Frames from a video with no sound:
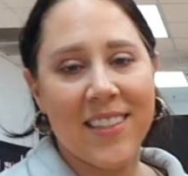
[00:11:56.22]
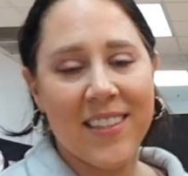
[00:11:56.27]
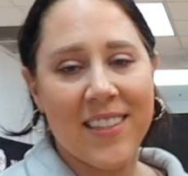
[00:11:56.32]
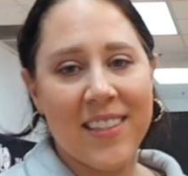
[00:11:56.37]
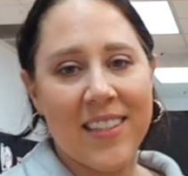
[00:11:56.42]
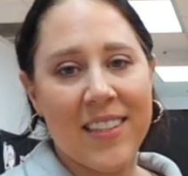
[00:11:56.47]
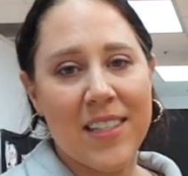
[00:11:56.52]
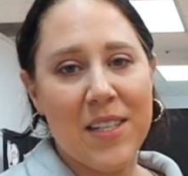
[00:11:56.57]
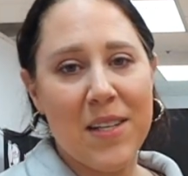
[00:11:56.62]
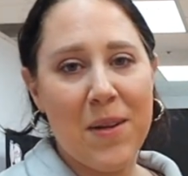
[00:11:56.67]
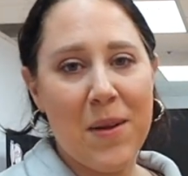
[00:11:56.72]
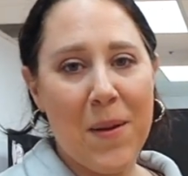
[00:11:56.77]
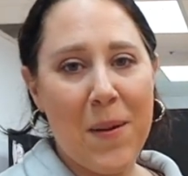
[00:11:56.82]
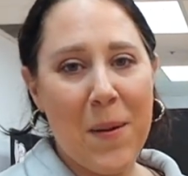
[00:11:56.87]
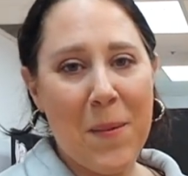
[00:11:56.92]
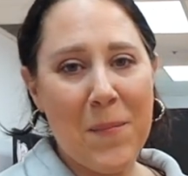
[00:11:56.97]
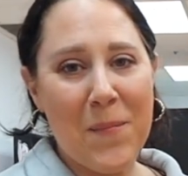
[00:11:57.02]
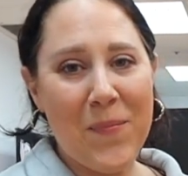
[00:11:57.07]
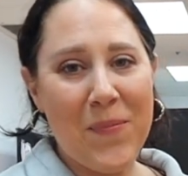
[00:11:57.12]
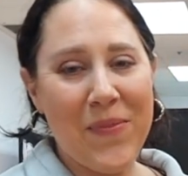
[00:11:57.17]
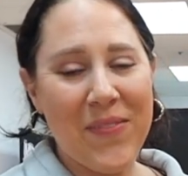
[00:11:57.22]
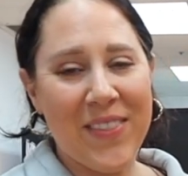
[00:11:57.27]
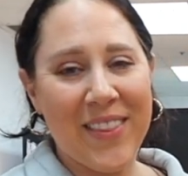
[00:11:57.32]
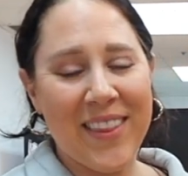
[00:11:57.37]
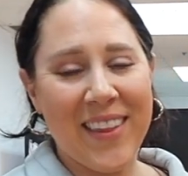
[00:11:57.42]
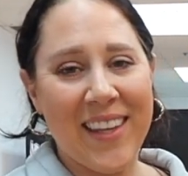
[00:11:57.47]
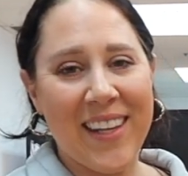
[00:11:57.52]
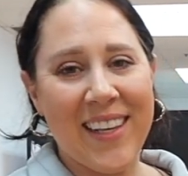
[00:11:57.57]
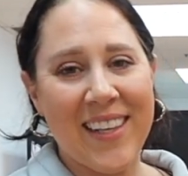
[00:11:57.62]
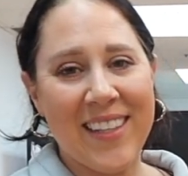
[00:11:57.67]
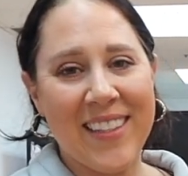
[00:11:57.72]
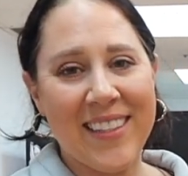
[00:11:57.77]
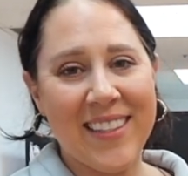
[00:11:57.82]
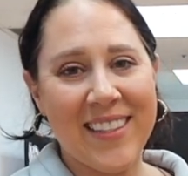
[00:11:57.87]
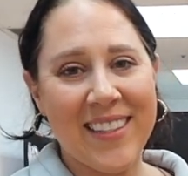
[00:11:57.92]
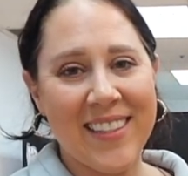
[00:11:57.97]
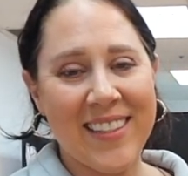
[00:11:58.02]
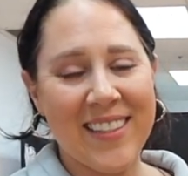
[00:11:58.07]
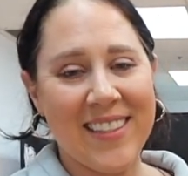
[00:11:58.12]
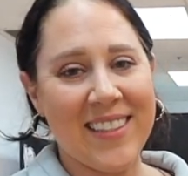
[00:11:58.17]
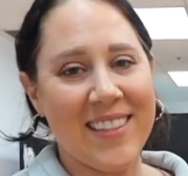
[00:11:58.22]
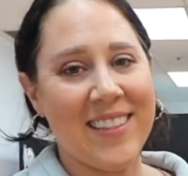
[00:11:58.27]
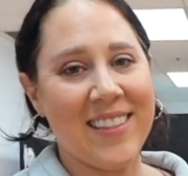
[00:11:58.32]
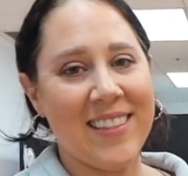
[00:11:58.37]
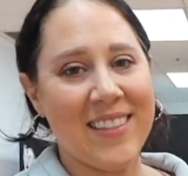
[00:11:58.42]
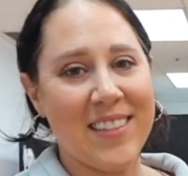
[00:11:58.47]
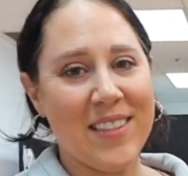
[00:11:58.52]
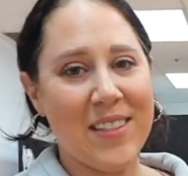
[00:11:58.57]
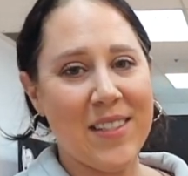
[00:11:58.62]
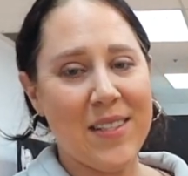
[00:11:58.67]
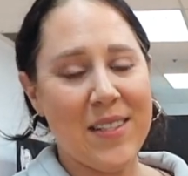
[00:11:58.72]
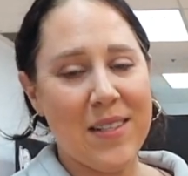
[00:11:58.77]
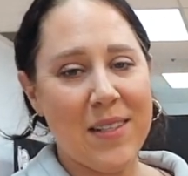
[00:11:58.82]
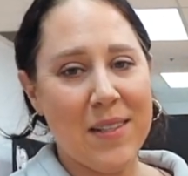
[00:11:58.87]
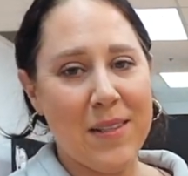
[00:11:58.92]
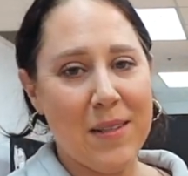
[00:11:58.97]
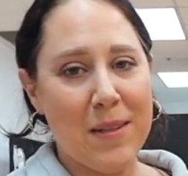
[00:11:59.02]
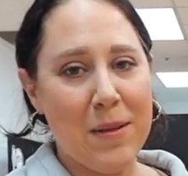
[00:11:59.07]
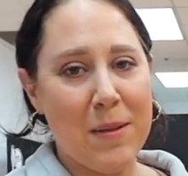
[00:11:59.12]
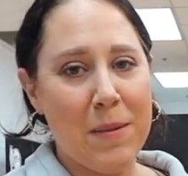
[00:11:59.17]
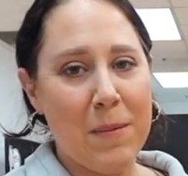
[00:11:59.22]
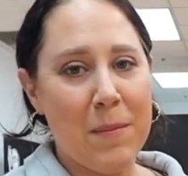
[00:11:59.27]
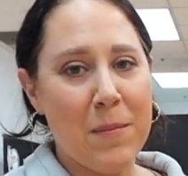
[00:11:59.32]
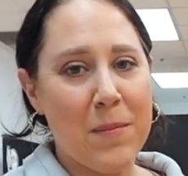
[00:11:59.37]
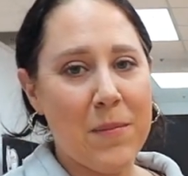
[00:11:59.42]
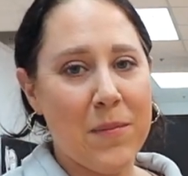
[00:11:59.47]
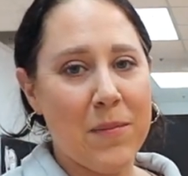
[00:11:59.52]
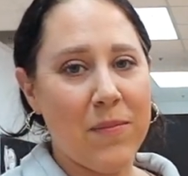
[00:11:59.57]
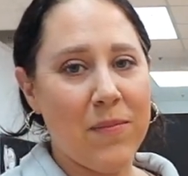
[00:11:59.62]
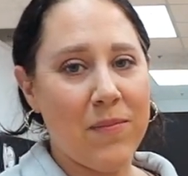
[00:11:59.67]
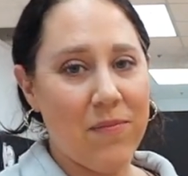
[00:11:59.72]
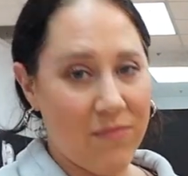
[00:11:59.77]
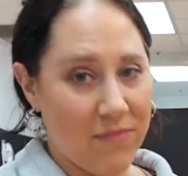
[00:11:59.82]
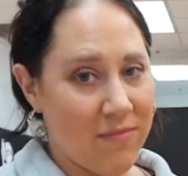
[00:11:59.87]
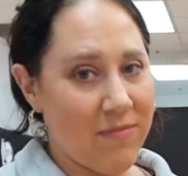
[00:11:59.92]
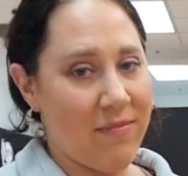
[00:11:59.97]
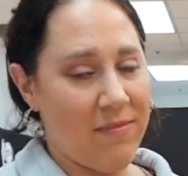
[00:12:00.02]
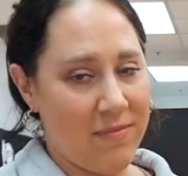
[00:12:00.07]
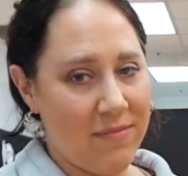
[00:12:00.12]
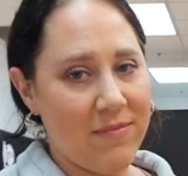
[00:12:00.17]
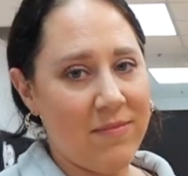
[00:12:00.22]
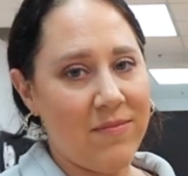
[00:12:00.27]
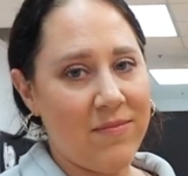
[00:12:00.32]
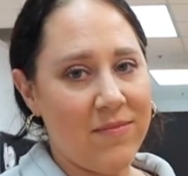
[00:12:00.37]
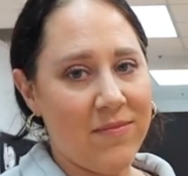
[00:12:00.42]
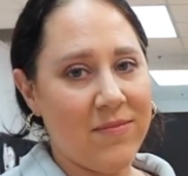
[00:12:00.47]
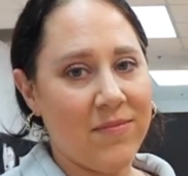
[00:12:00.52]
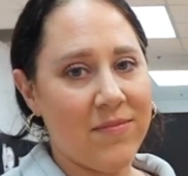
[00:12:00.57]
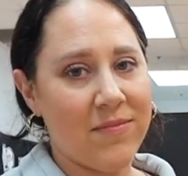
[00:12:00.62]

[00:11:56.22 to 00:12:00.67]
(not speaking)